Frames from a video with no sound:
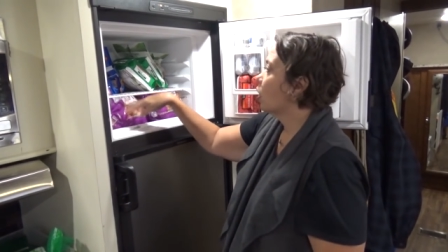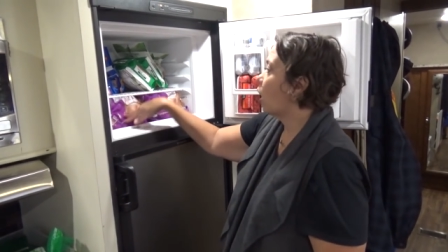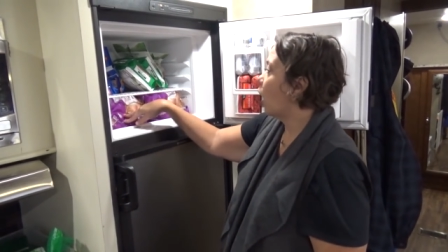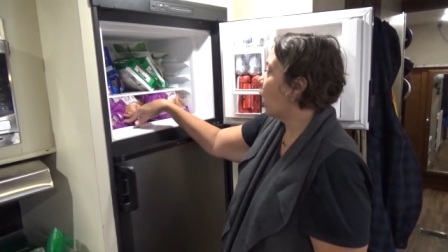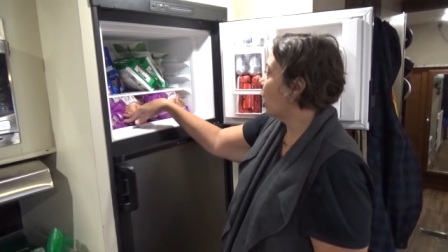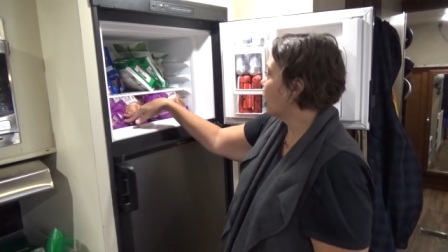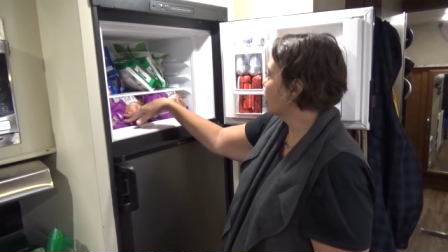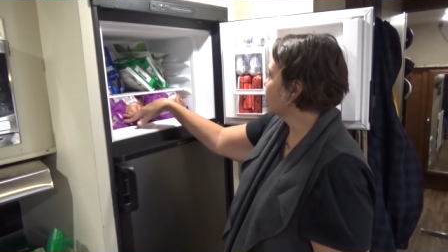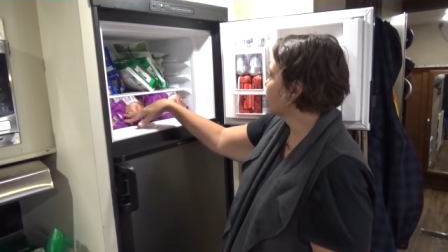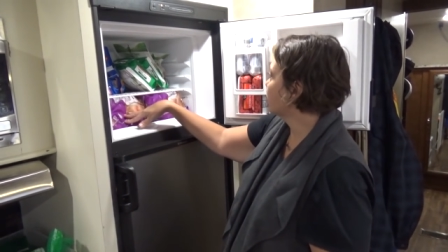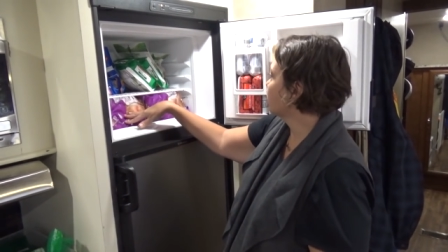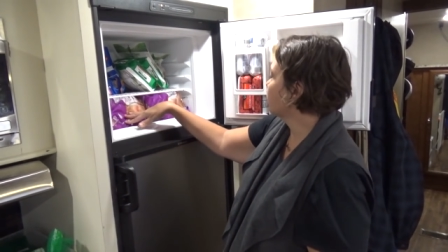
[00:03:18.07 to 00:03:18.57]

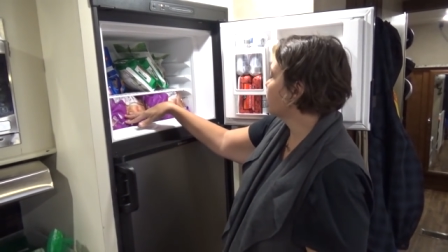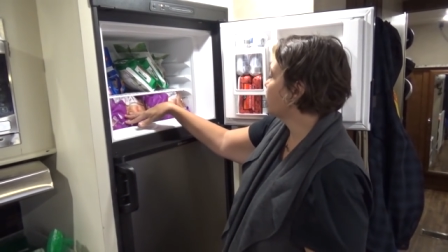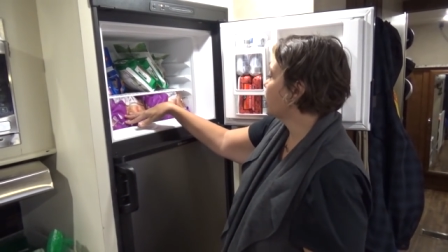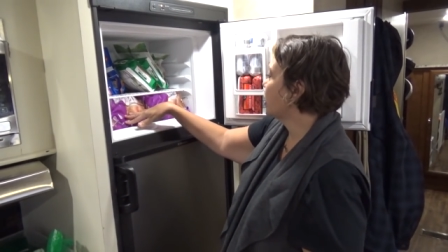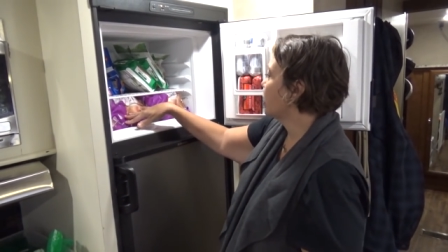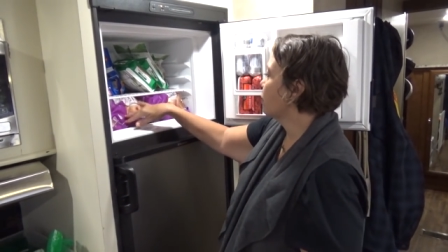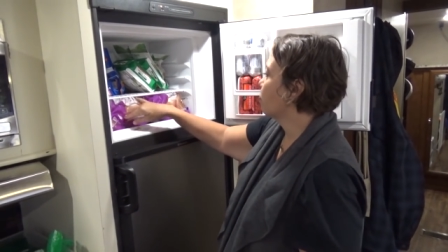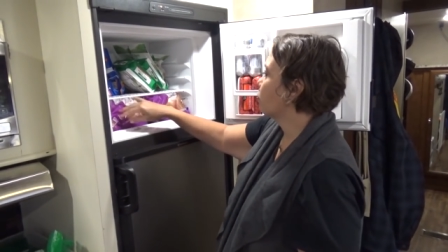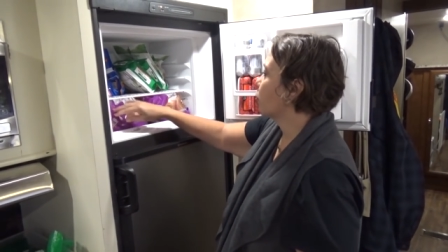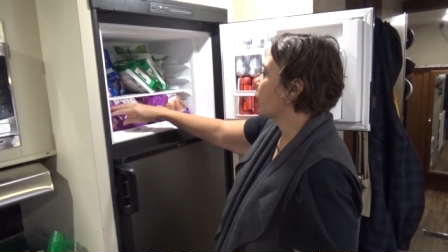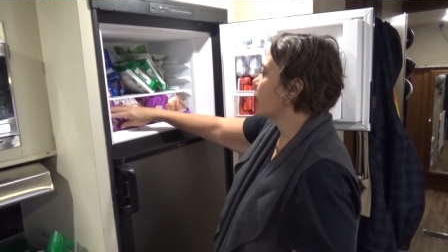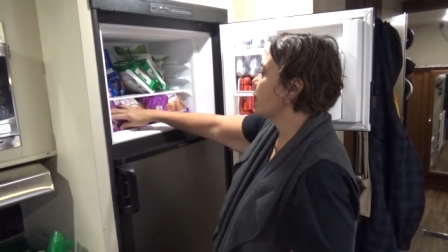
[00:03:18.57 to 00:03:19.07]
awesome
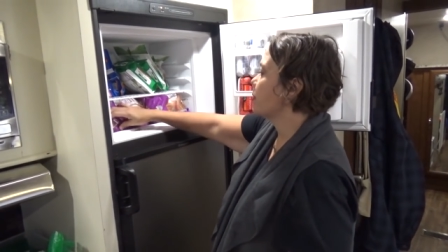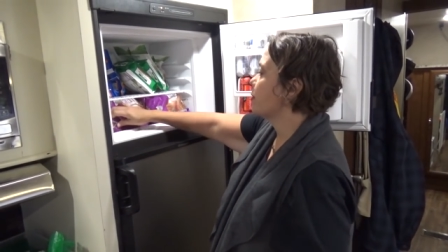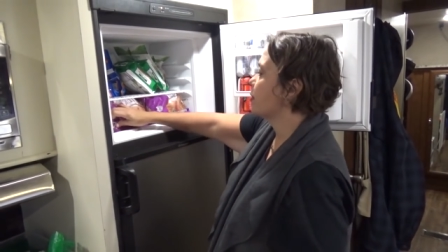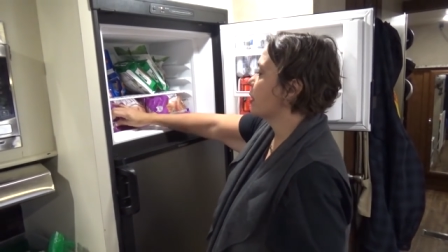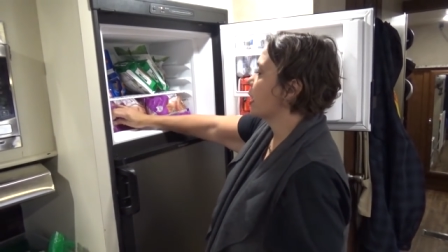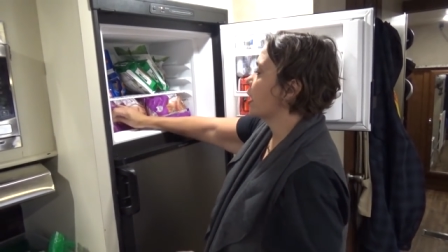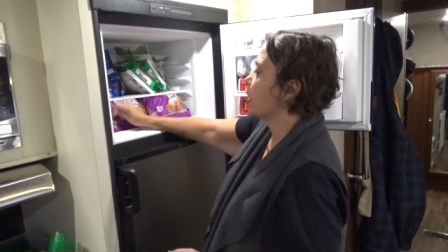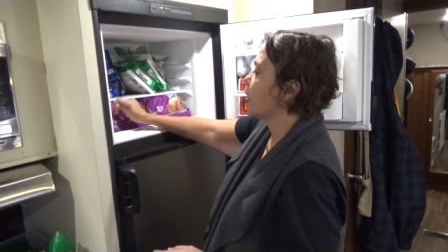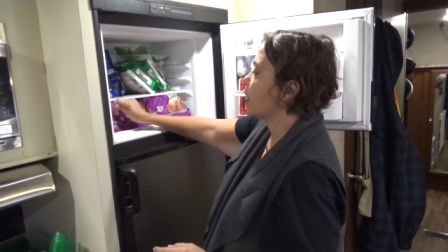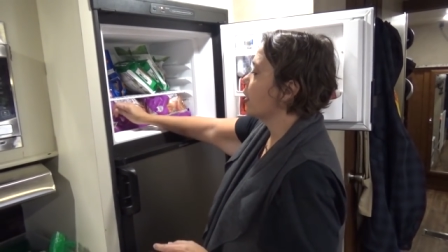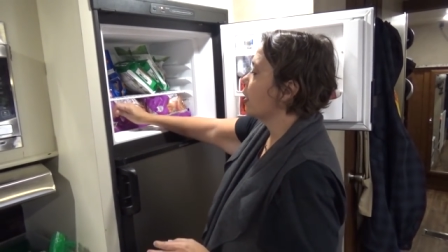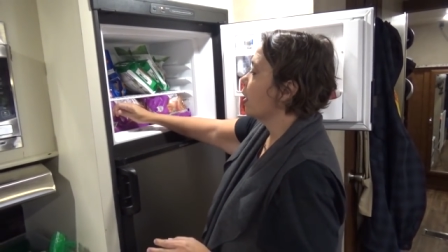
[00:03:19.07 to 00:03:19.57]
tip right
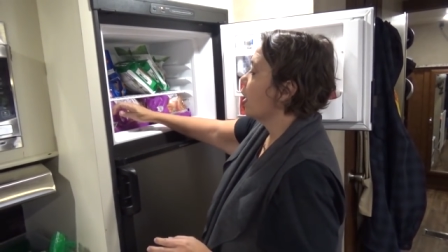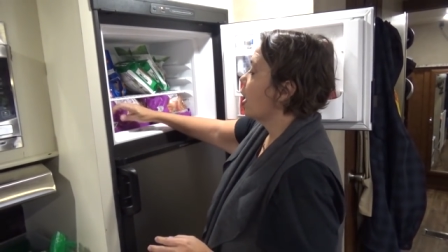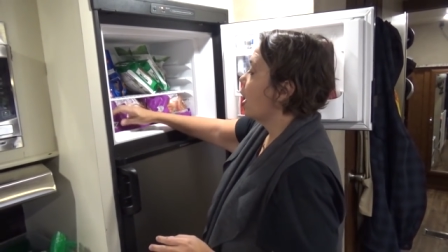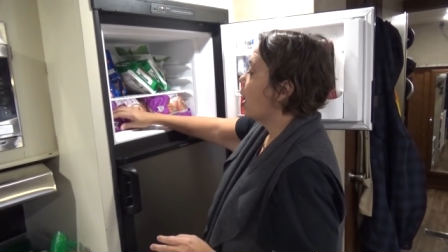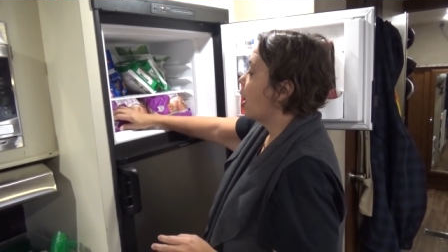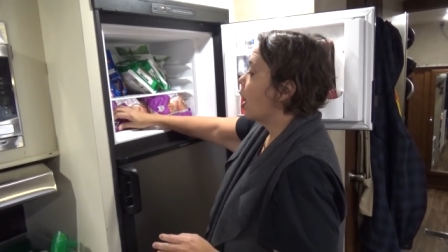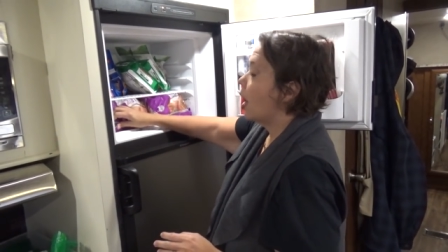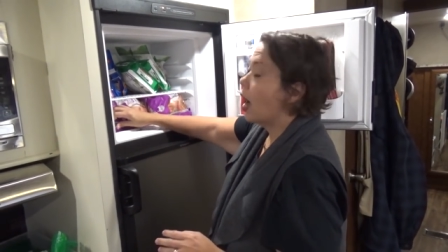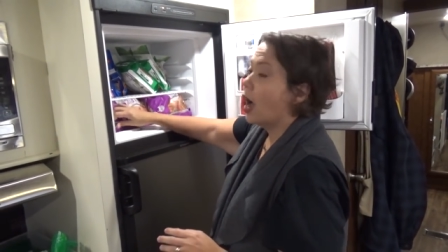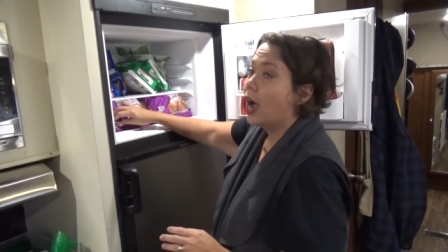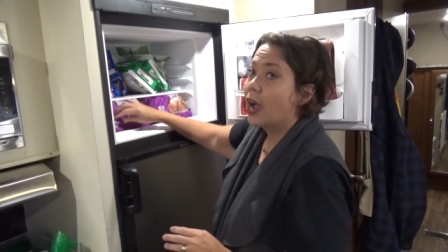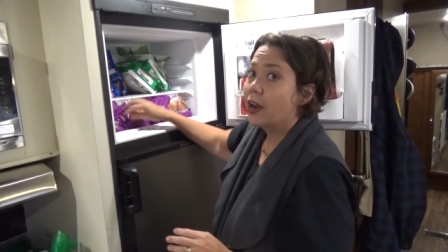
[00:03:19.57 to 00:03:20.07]
there.
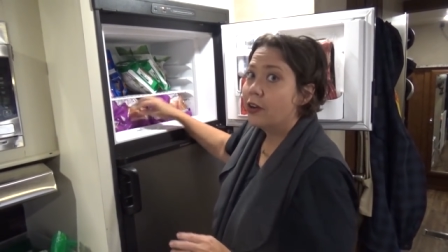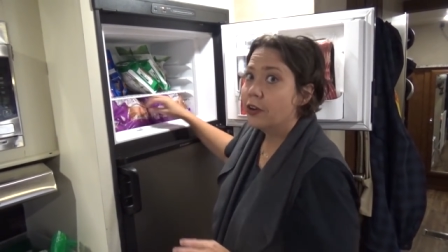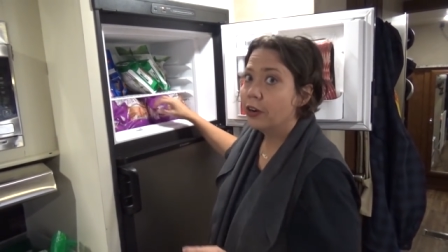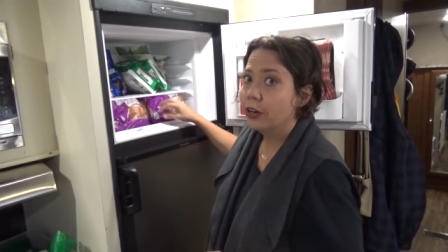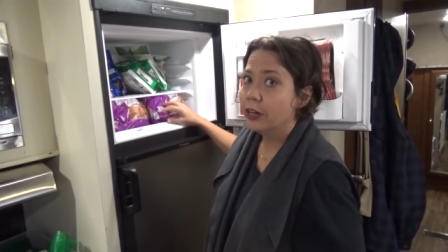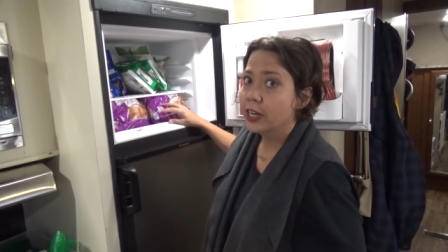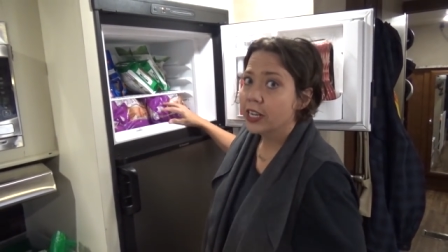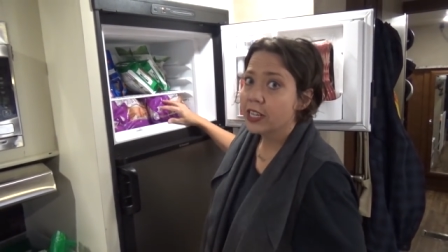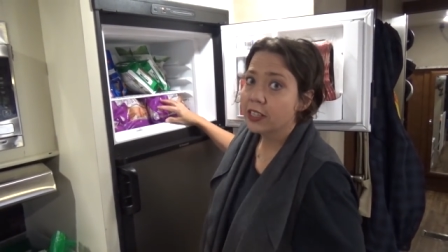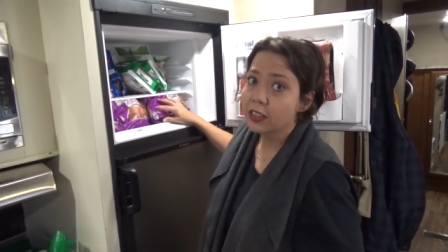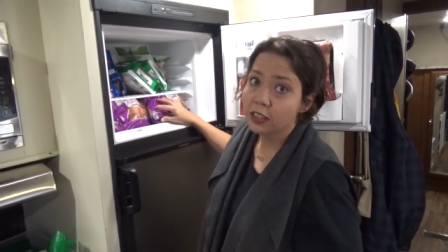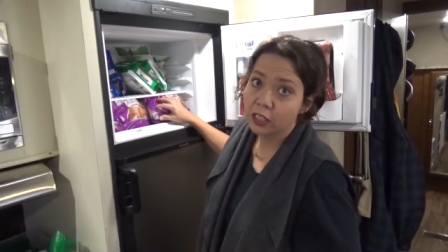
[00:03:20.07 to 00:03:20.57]

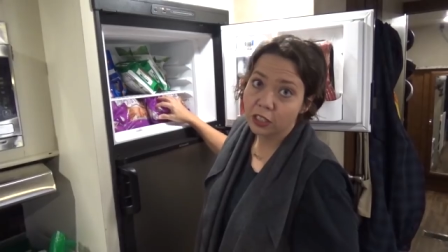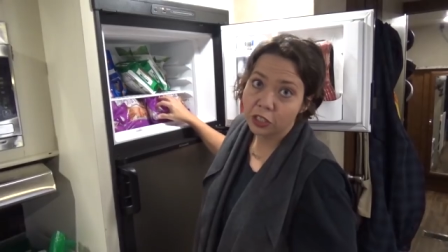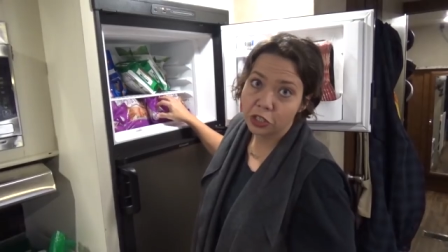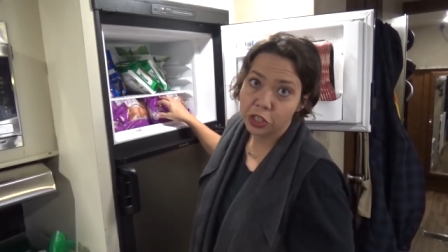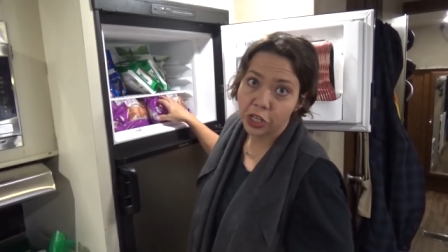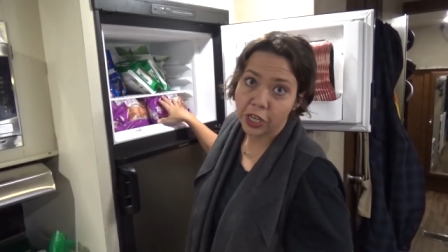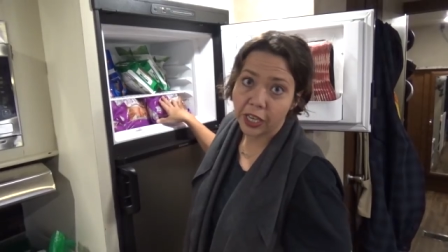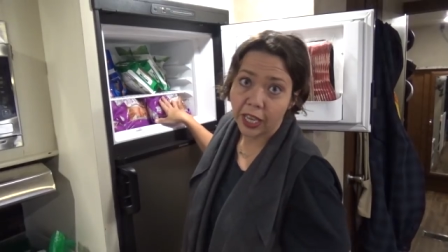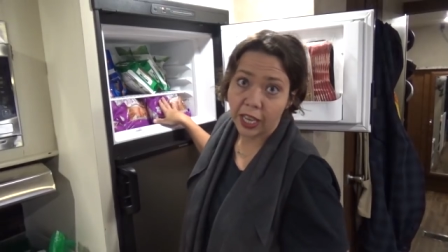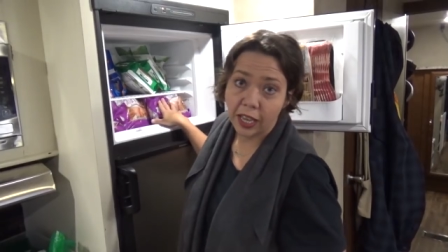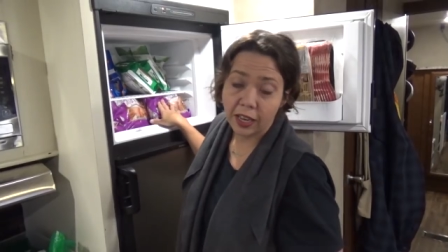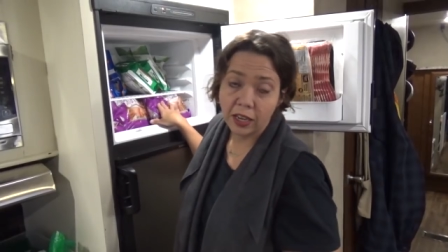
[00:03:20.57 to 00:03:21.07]
Underneath the
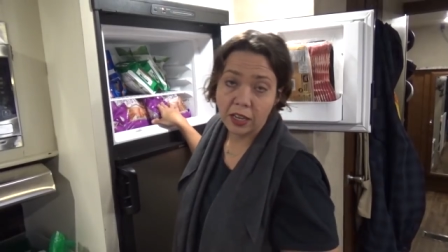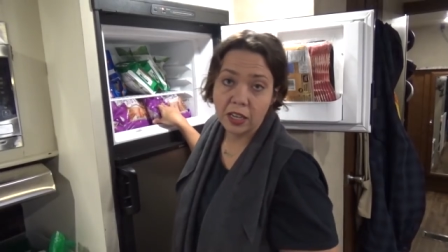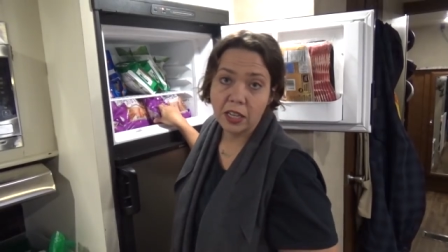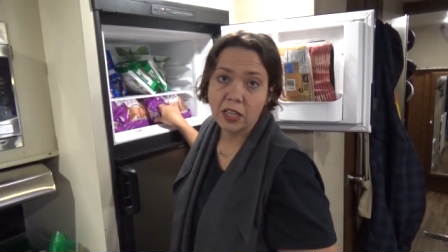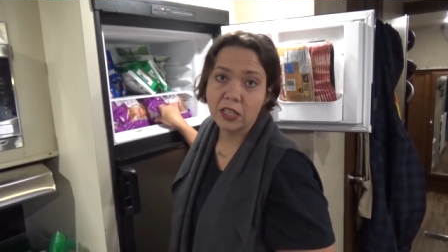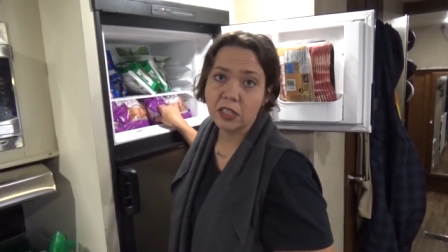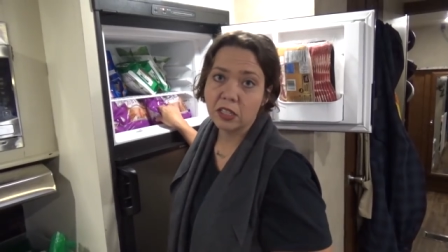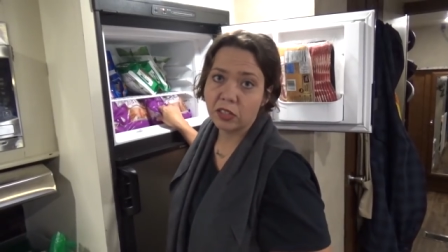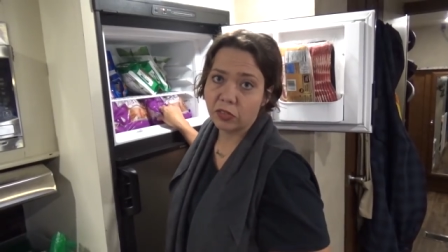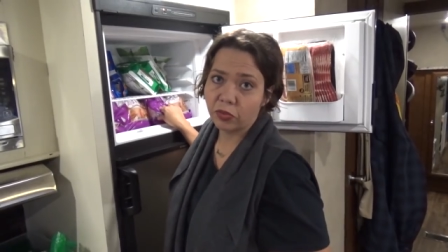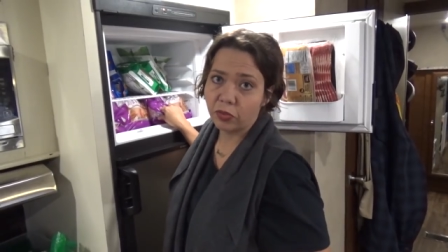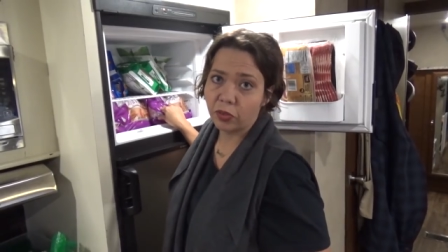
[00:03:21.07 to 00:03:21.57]
chicken
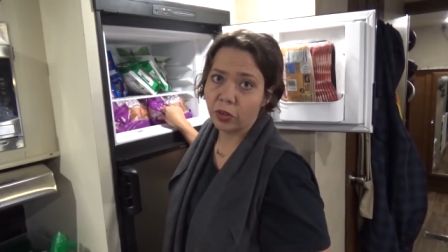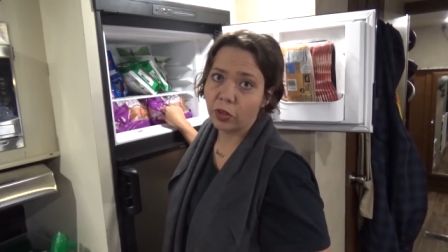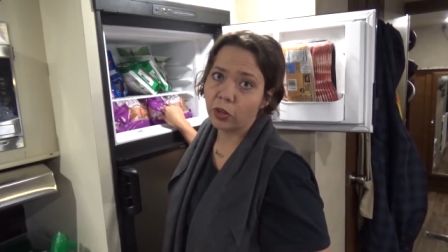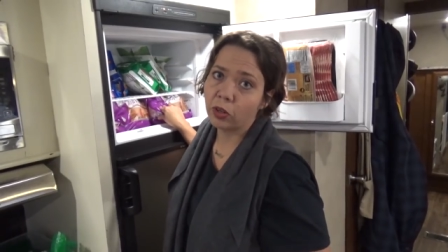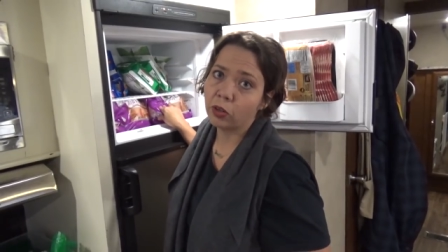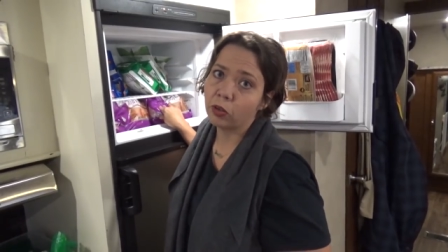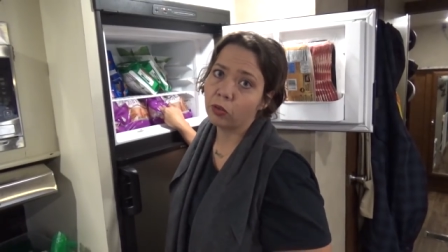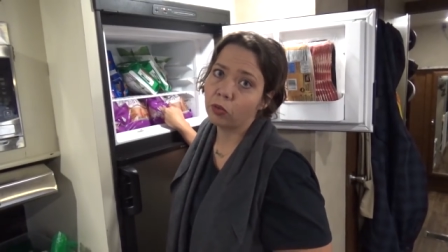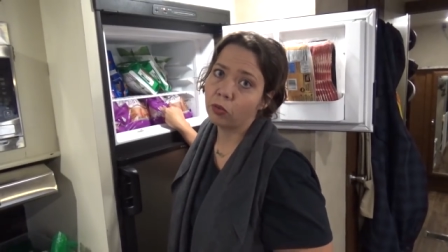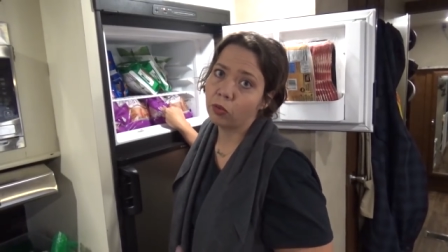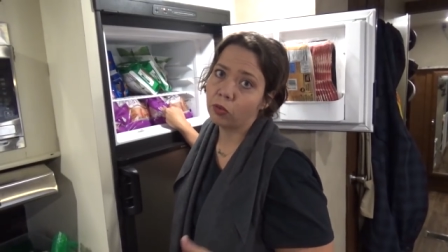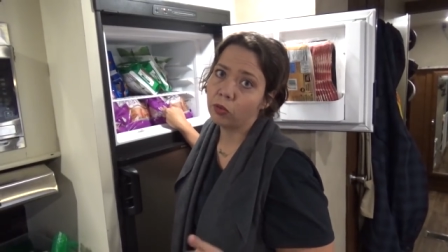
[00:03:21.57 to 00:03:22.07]
is for,